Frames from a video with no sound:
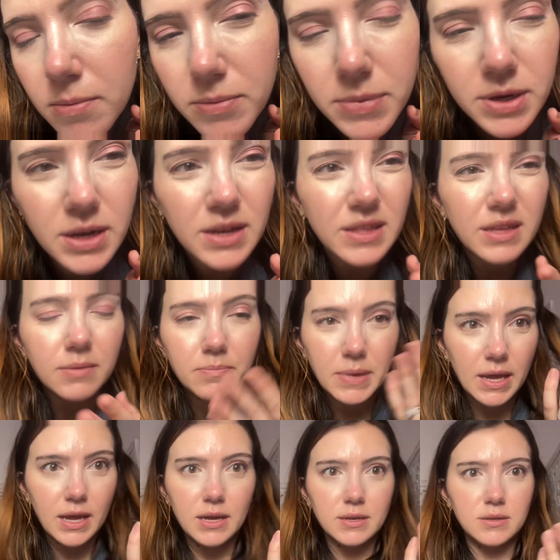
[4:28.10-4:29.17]
but not like
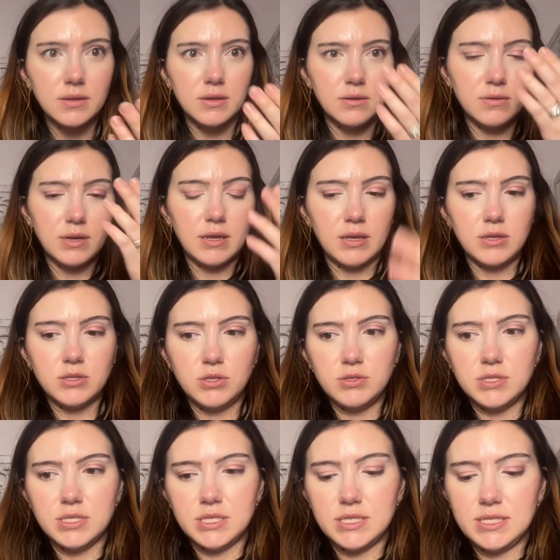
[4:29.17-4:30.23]
that, you know. I could
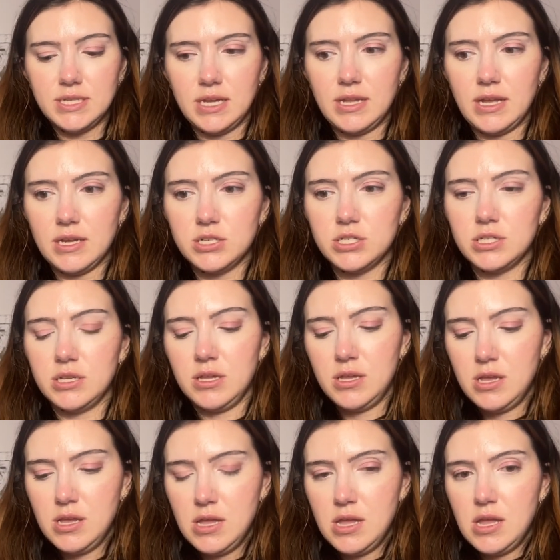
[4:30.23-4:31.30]
use it to set. Actually,
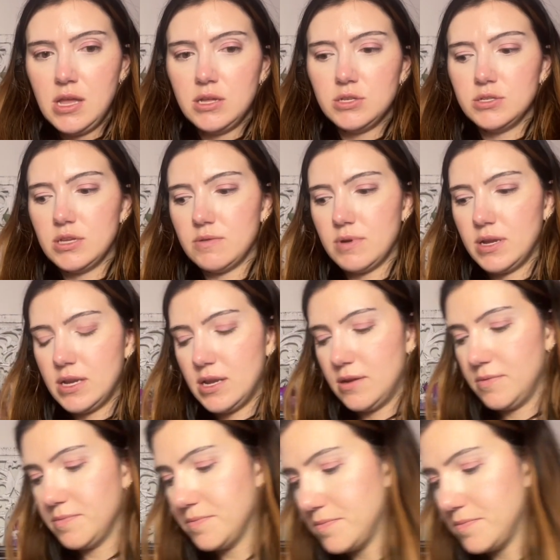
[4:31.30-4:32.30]
do that right now.